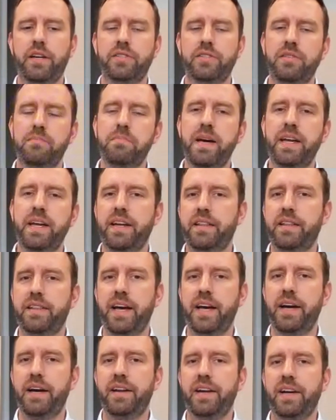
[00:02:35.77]
submitted
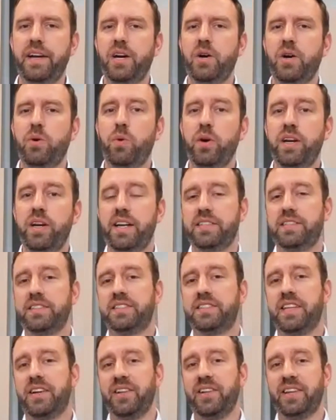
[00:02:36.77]
that wouldn't
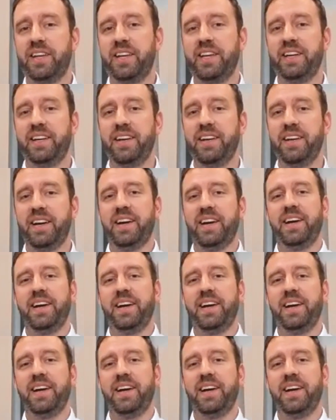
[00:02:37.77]
necessarily